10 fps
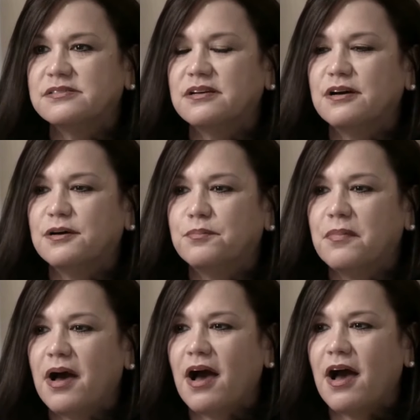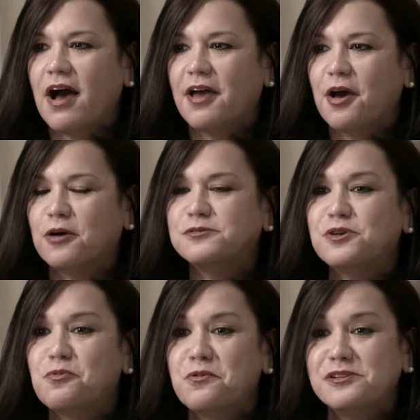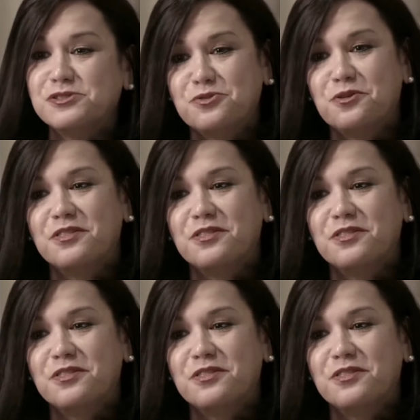I also reassure